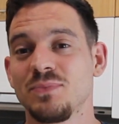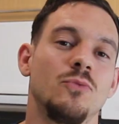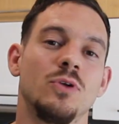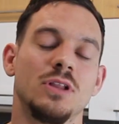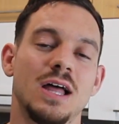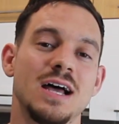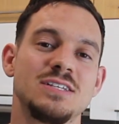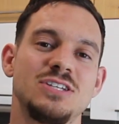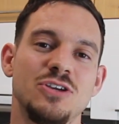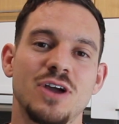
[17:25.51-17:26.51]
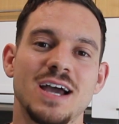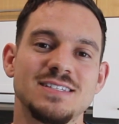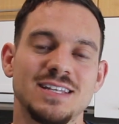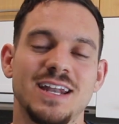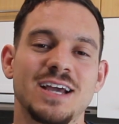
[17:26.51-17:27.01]
We'll see you guys
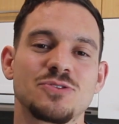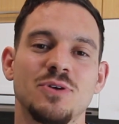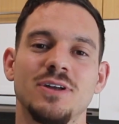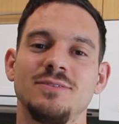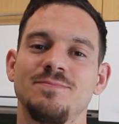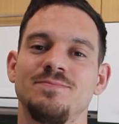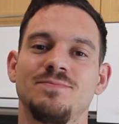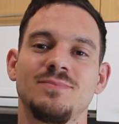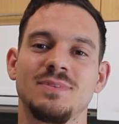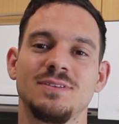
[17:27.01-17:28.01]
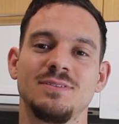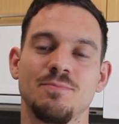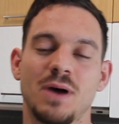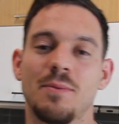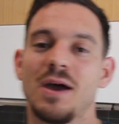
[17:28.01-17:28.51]
in the next one.
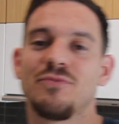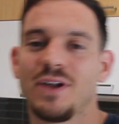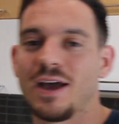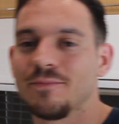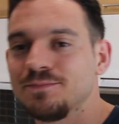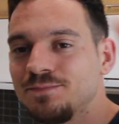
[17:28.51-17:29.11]
Bye bye for now.